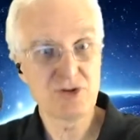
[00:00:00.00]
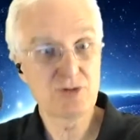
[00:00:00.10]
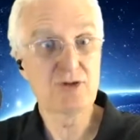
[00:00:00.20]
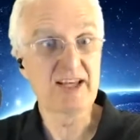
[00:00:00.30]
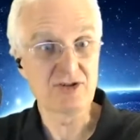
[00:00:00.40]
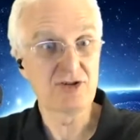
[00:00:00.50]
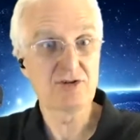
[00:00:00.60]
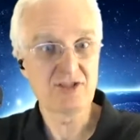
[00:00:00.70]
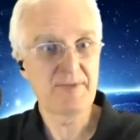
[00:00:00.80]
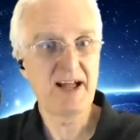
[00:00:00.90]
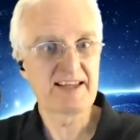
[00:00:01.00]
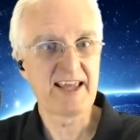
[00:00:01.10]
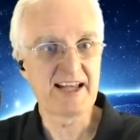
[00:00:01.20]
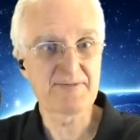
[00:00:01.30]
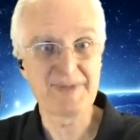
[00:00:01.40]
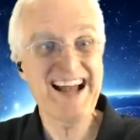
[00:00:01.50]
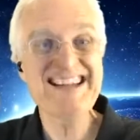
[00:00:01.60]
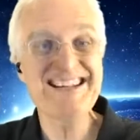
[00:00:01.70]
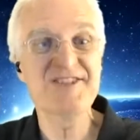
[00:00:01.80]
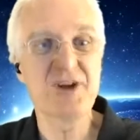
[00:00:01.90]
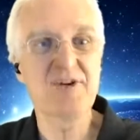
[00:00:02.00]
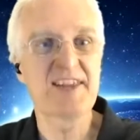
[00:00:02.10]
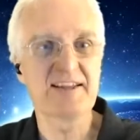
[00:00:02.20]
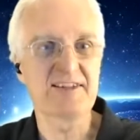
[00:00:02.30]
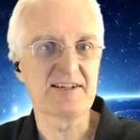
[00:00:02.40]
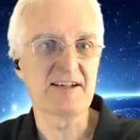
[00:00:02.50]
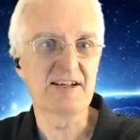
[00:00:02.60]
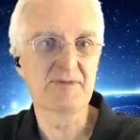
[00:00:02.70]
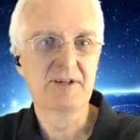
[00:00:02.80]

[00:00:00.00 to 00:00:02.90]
to do this podcast. But I didn't know that at the time.